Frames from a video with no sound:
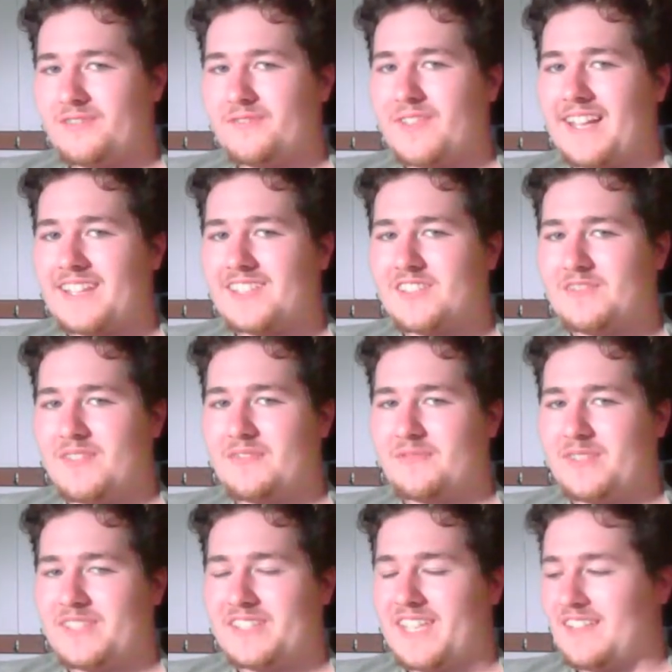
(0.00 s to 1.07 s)
fact of
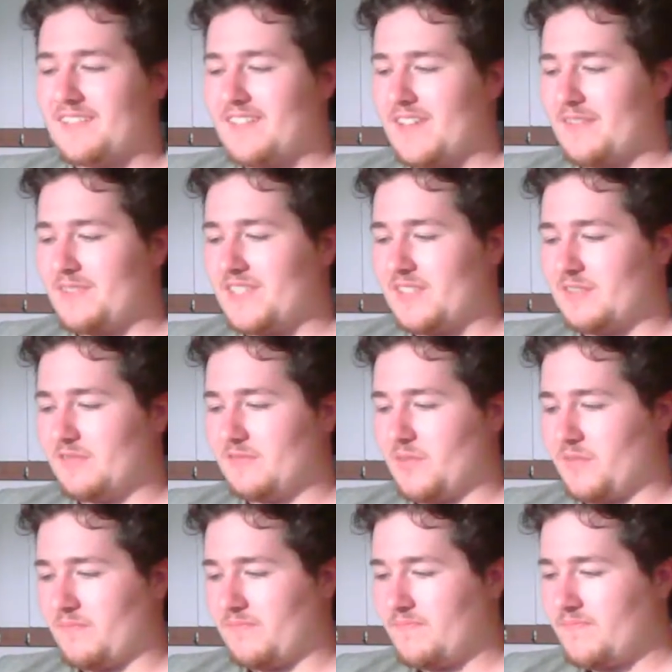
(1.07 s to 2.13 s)
every single
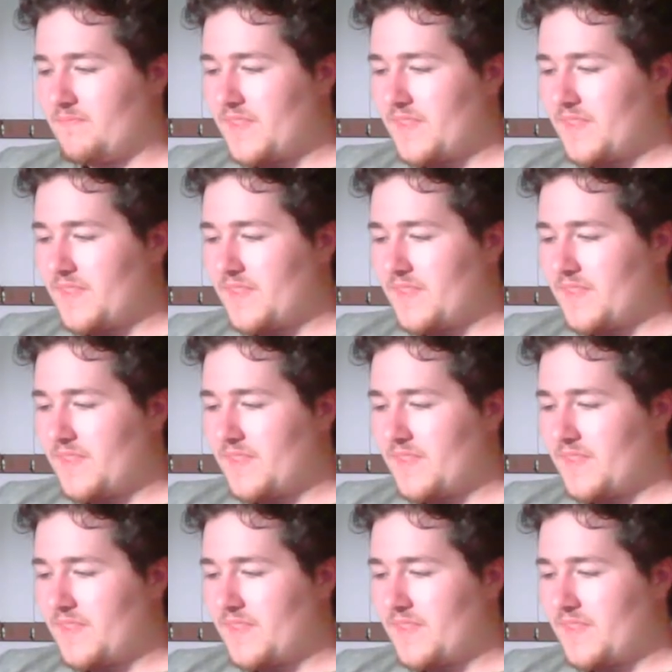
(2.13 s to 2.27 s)
room.